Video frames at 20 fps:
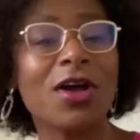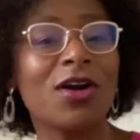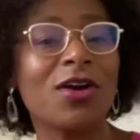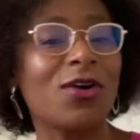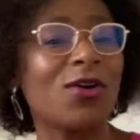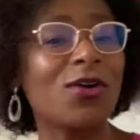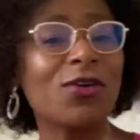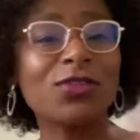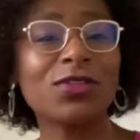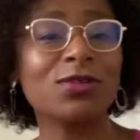
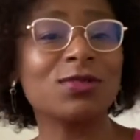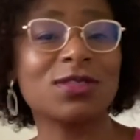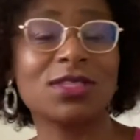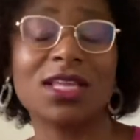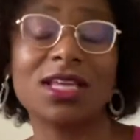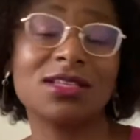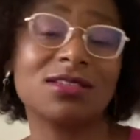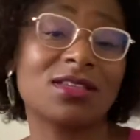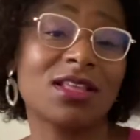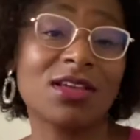all those
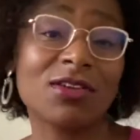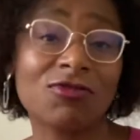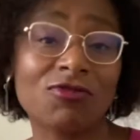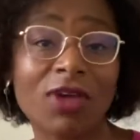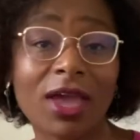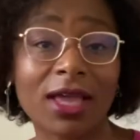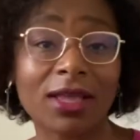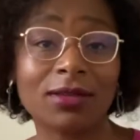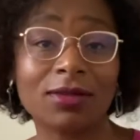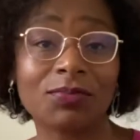things, they're
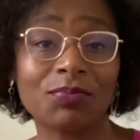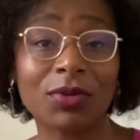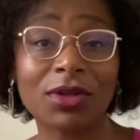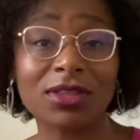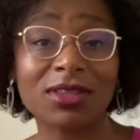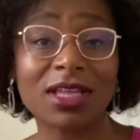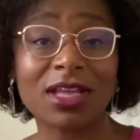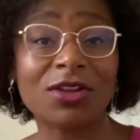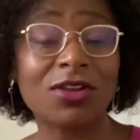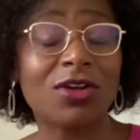great, but
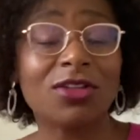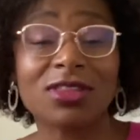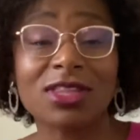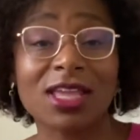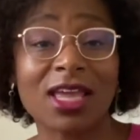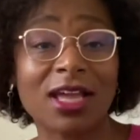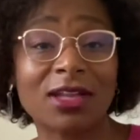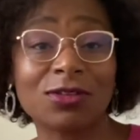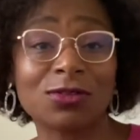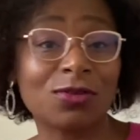they're not the
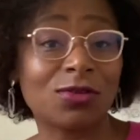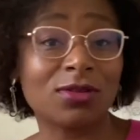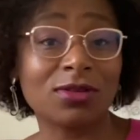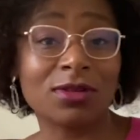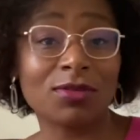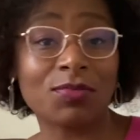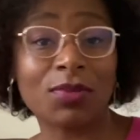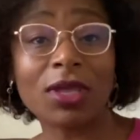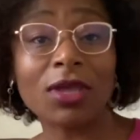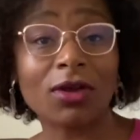end all and the
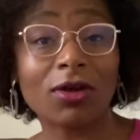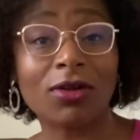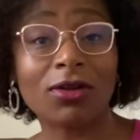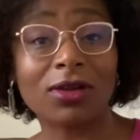be all.